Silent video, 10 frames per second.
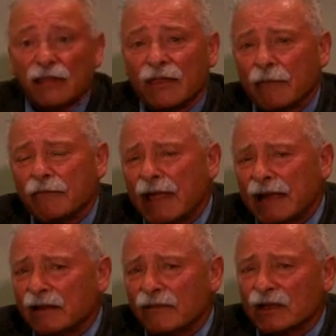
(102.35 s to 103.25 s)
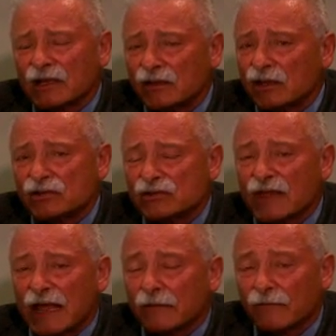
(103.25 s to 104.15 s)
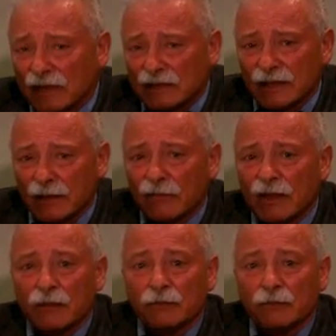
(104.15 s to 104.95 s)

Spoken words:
that many of the conditions that afflict them